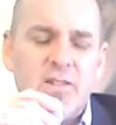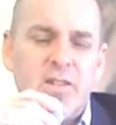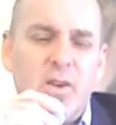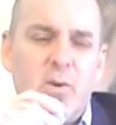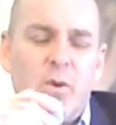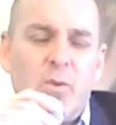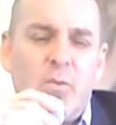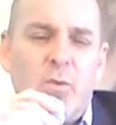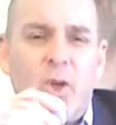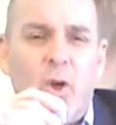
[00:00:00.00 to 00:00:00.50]

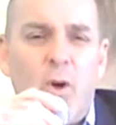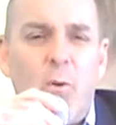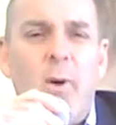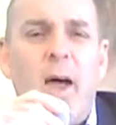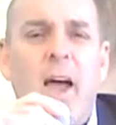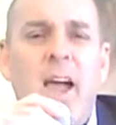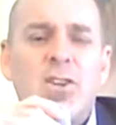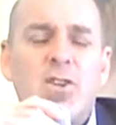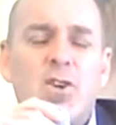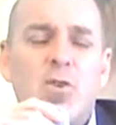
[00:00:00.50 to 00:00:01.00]
And so when we
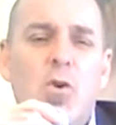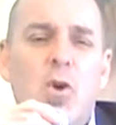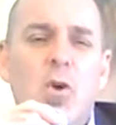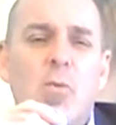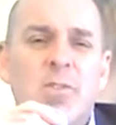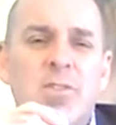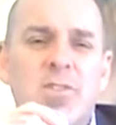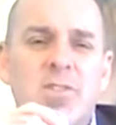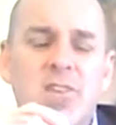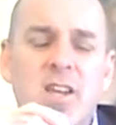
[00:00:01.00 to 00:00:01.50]
go back to
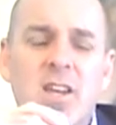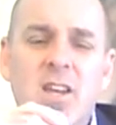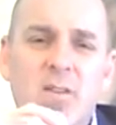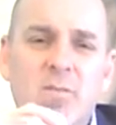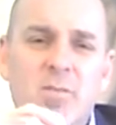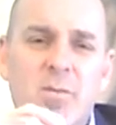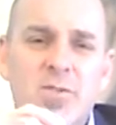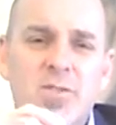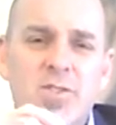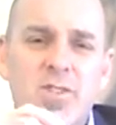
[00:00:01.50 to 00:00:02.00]
Romans
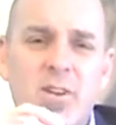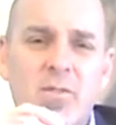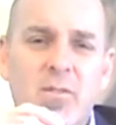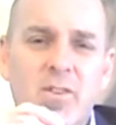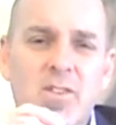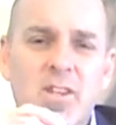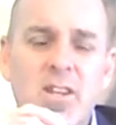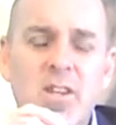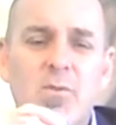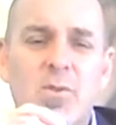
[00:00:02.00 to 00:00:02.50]
10 and verse
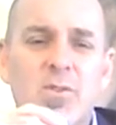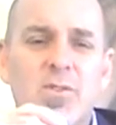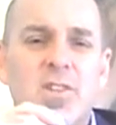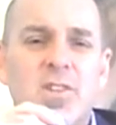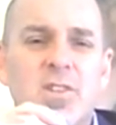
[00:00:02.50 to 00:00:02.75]
17,